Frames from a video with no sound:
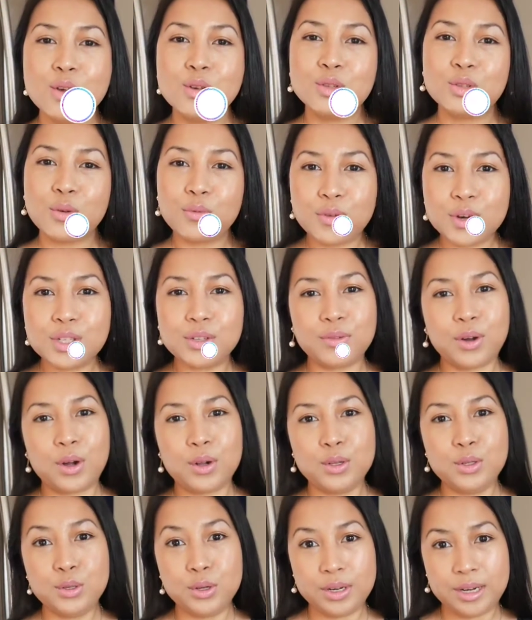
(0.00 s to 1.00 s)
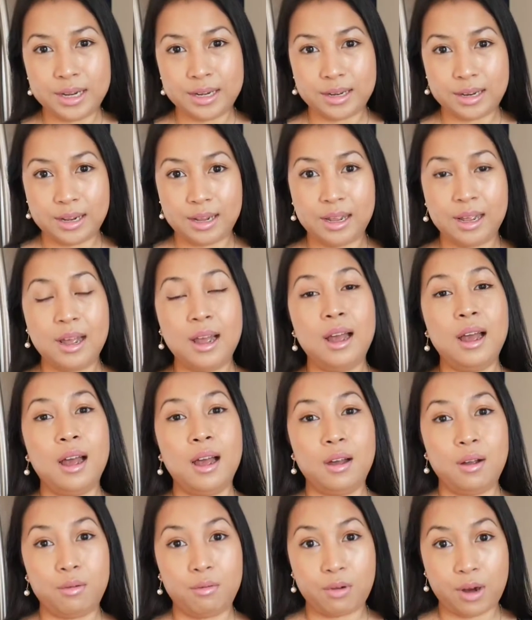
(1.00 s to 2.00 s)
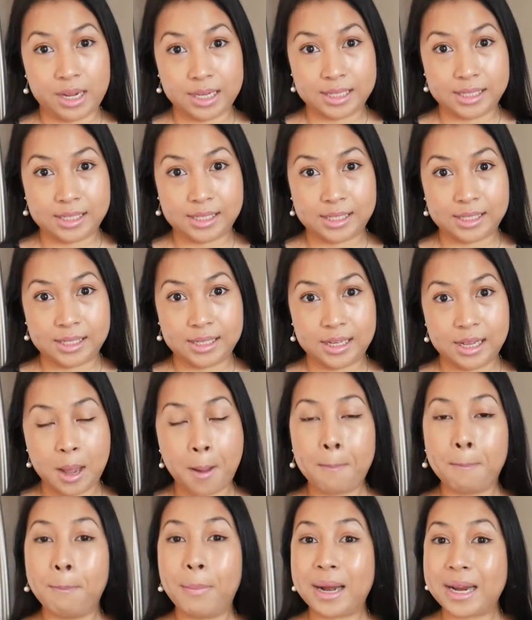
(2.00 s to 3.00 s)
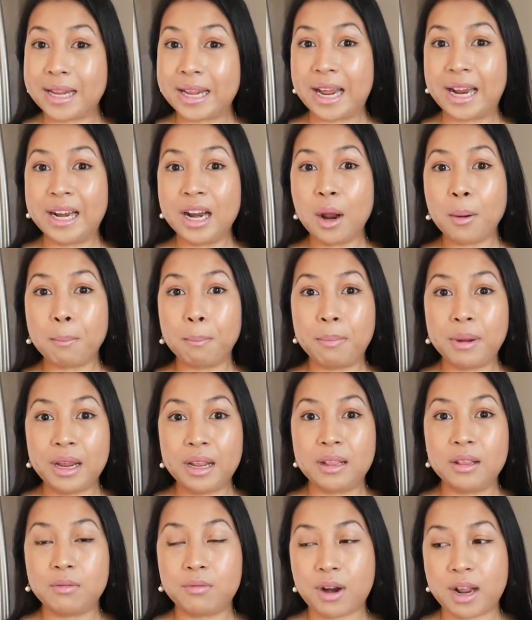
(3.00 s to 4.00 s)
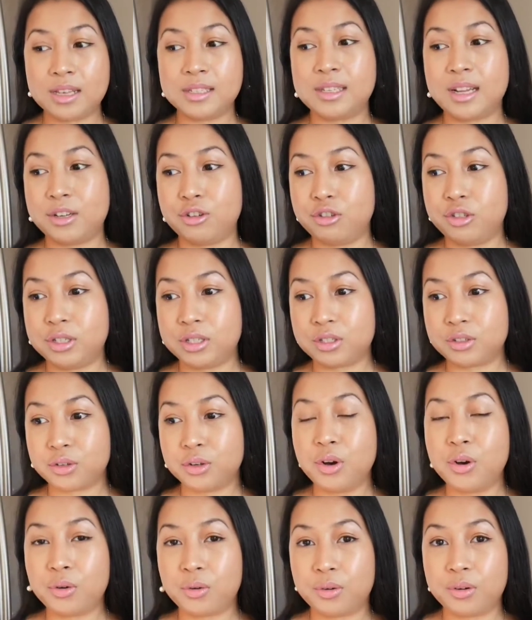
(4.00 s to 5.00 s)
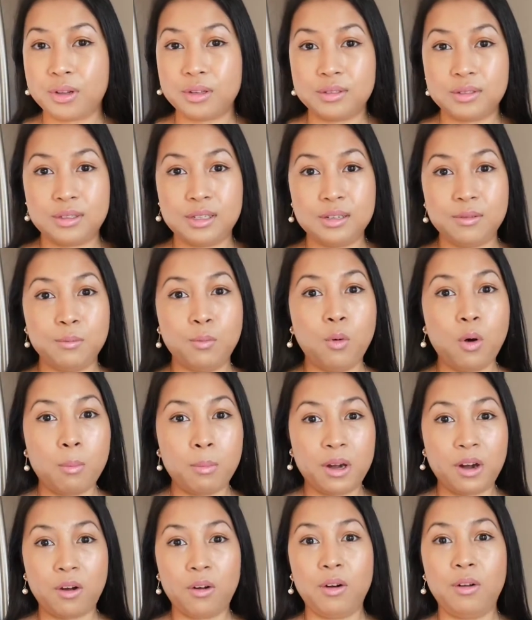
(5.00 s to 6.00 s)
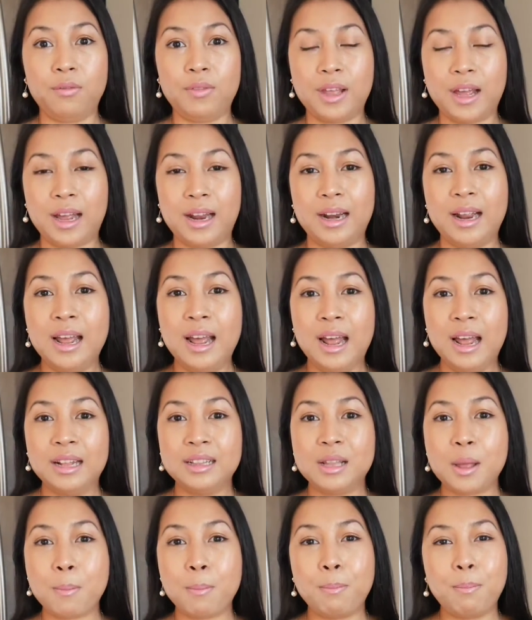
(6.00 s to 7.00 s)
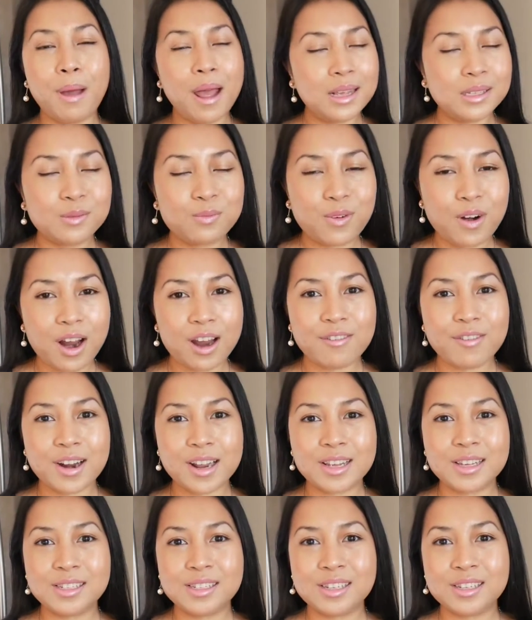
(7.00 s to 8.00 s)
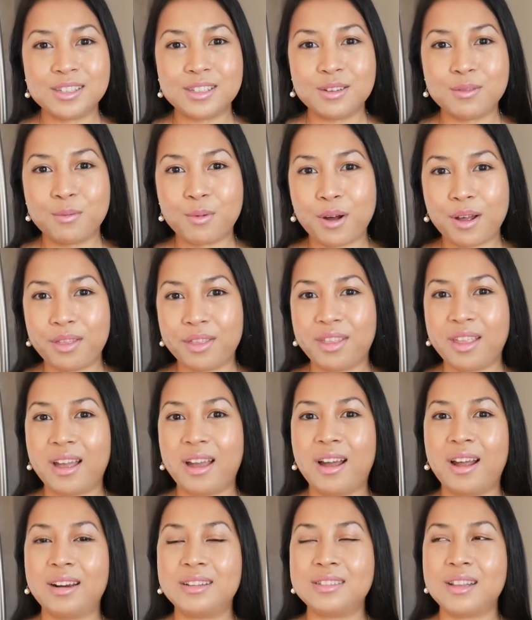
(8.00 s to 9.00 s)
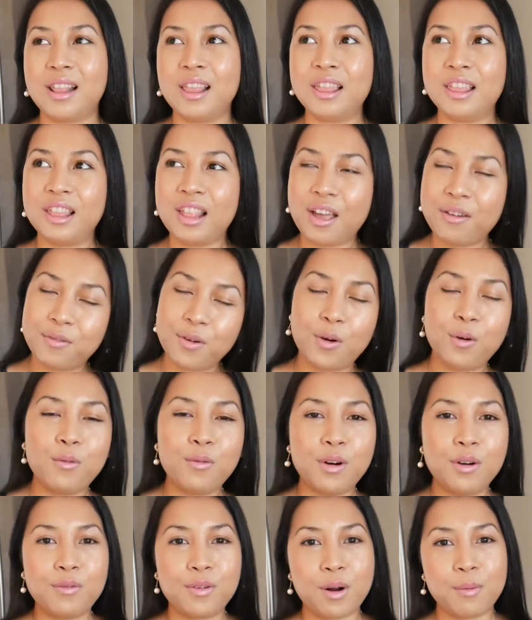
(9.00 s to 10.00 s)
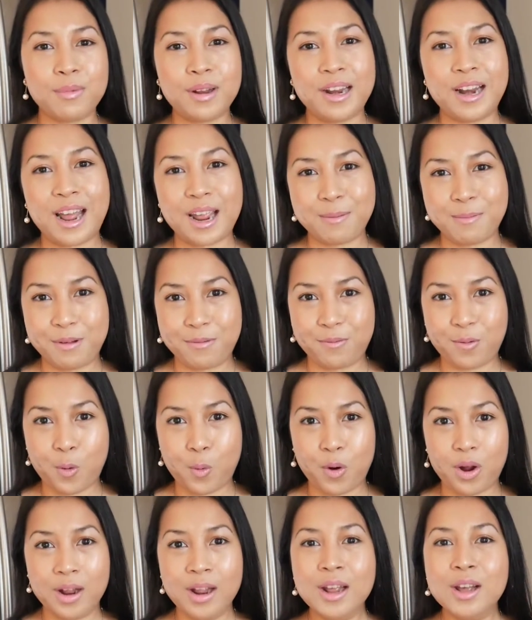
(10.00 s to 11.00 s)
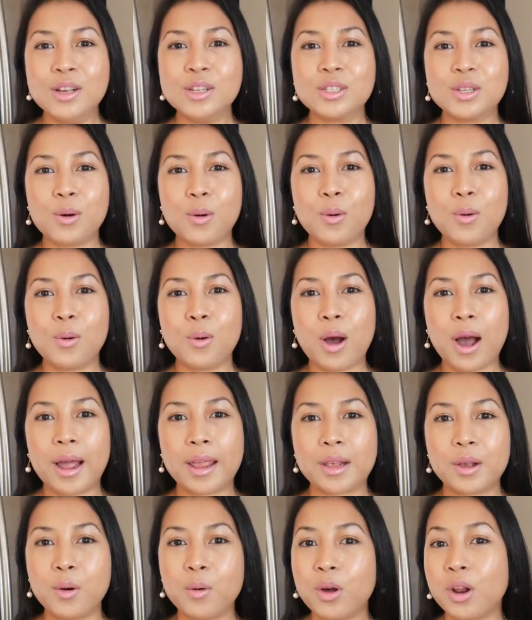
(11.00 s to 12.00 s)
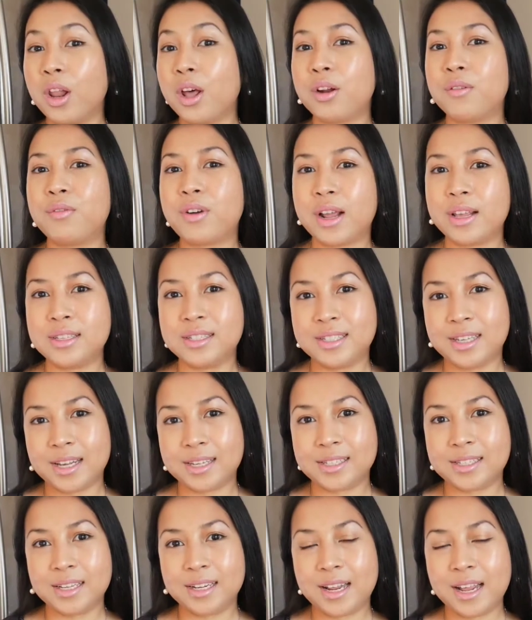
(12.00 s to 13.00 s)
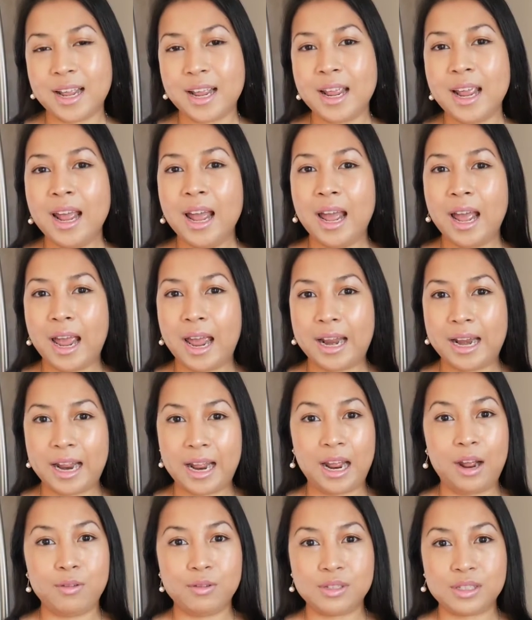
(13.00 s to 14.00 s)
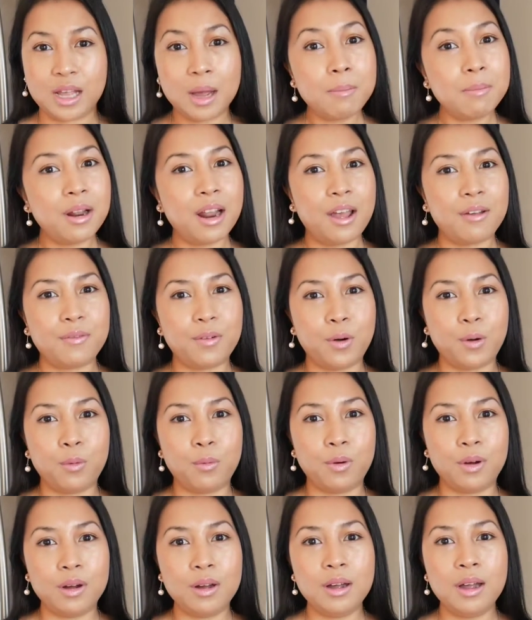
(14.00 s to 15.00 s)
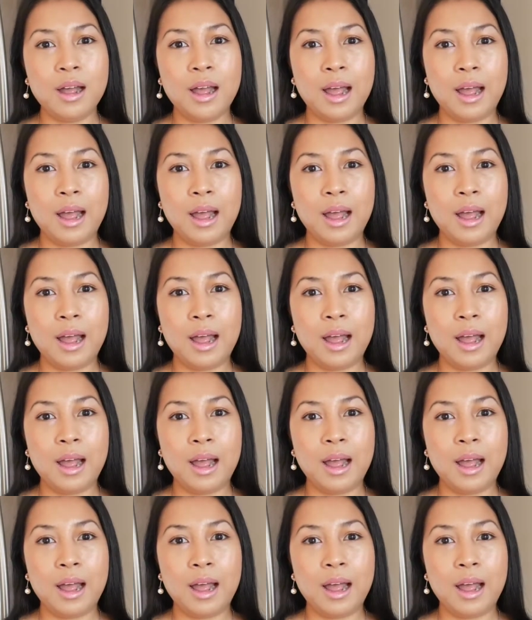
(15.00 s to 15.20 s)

So first of all, you need rice, but it cannot be the rice that you just cook. It's still warm and all of that. The best fried rice is the one that's left over from the night before. So I cooked a lot of rice yesterday and I have some left over,